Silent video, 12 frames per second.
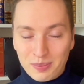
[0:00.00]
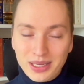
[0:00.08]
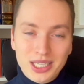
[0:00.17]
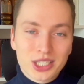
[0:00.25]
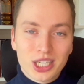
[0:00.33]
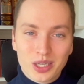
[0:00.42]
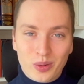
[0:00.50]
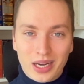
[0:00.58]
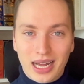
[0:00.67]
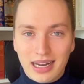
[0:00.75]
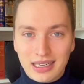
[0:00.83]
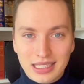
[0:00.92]
Many
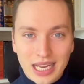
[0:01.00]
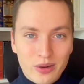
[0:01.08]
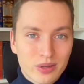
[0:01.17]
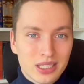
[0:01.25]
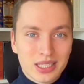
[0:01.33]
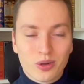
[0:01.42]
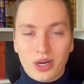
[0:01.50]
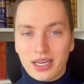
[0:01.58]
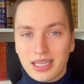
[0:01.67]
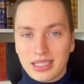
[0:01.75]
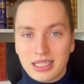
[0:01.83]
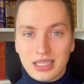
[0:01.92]
children are inherently good
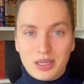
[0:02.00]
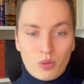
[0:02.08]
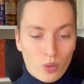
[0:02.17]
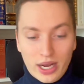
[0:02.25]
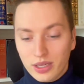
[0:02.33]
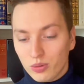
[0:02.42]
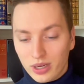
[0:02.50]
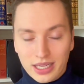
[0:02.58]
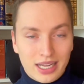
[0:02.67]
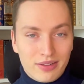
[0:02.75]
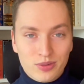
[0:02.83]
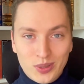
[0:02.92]
at it. Why do I
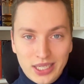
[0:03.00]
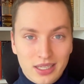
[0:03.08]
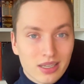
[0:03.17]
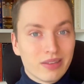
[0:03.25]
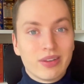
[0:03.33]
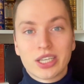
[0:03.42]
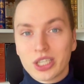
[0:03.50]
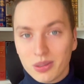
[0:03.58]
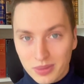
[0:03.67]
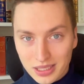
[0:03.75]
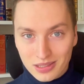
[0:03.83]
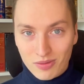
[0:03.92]
have to eat
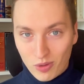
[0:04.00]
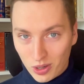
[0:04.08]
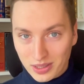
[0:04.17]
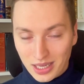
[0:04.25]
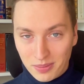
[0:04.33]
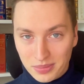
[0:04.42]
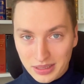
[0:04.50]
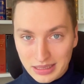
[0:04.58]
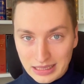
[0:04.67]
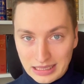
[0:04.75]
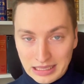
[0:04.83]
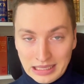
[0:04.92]
vegetables, for example?
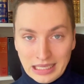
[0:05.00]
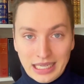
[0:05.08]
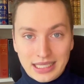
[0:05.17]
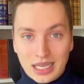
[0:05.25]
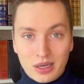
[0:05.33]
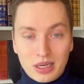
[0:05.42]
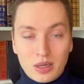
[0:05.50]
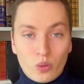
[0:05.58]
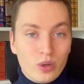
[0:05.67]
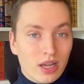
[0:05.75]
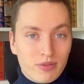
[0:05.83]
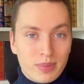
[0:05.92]
And then
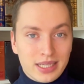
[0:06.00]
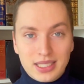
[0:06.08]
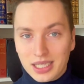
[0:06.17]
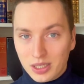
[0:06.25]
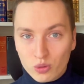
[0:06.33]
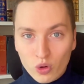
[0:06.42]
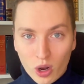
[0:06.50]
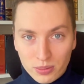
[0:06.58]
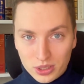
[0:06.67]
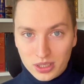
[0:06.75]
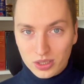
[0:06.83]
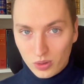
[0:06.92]
we have basically two
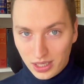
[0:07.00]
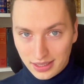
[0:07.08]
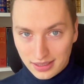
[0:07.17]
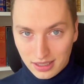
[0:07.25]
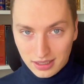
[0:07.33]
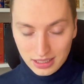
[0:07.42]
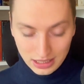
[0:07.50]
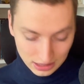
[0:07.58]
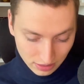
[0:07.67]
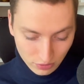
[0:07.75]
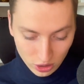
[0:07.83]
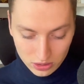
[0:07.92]
options to answer.
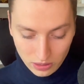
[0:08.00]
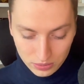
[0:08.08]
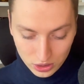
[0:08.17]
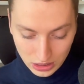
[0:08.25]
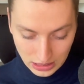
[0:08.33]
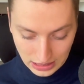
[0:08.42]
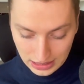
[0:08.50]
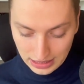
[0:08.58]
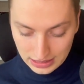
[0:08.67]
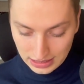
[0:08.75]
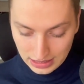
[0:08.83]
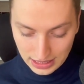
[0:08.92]
The first option
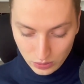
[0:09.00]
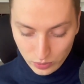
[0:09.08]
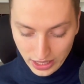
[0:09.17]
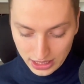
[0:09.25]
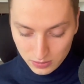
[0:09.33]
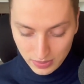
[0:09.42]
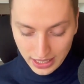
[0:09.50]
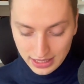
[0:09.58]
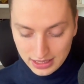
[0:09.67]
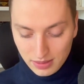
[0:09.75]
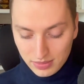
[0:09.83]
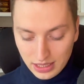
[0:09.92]
is that we
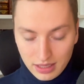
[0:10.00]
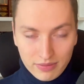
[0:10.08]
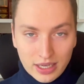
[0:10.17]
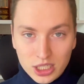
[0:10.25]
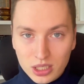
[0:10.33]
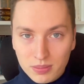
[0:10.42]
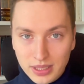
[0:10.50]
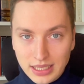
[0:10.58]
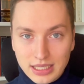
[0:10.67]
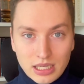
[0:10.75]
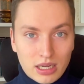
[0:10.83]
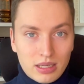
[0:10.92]
explain them that
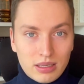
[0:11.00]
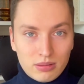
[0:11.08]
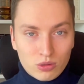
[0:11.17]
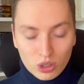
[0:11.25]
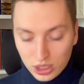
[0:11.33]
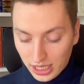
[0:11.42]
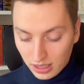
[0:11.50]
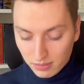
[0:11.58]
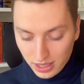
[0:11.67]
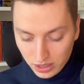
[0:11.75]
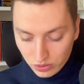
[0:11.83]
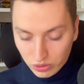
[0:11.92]
vegetables contain
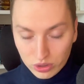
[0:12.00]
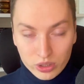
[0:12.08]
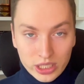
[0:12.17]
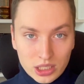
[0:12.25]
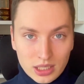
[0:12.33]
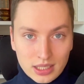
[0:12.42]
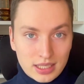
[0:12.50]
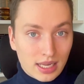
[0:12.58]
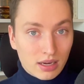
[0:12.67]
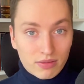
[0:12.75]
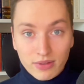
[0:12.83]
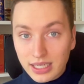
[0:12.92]
micronutrients
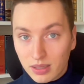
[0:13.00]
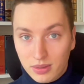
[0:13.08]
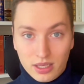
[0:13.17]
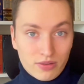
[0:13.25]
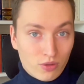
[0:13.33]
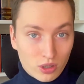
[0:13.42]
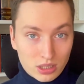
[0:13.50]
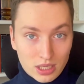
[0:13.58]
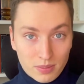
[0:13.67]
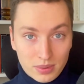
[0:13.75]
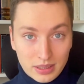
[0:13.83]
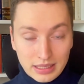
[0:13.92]
and vitamins, for
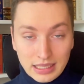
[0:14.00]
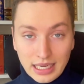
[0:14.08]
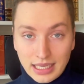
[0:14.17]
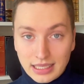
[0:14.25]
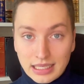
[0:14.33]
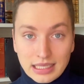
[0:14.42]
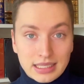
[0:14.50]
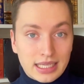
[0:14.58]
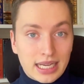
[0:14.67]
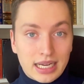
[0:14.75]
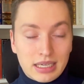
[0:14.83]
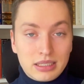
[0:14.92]
example, and
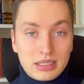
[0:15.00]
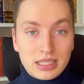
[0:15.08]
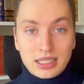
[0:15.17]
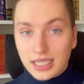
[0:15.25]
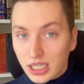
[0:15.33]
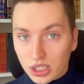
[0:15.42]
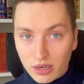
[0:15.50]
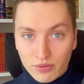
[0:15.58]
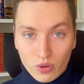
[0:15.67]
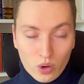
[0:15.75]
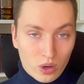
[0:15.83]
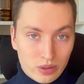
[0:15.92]
they are essential
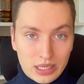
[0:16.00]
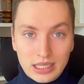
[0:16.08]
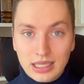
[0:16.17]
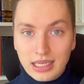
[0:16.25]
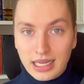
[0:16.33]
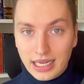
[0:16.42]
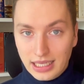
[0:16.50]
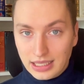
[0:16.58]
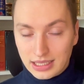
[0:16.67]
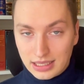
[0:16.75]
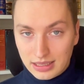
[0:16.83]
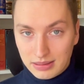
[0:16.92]
for our
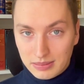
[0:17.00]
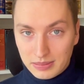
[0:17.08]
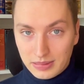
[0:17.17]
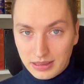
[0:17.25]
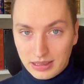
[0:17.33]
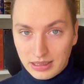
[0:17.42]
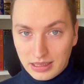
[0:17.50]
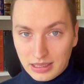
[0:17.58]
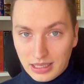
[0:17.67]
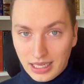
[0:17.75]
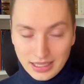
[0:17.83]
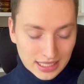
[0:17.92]
health.
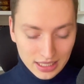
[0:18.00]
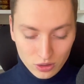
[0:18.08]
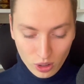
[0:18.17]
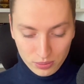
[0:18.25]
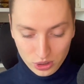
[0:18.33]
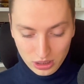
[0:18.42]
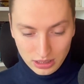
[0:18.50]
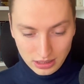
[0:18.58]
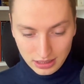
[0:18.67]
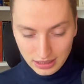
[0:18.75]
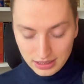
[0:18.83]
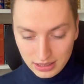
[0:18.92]
And the second option
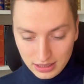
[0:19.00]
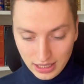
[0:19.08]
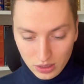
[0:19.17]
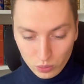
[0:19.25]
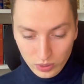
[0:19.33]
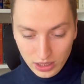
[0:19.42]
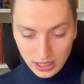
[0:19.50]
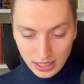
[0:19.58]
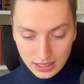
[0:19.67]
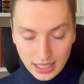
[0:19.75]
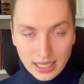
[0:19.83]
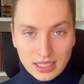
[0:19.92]
is that we
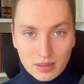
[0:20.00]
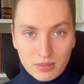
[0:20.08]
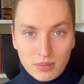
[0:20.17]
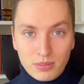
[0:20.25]
can tell them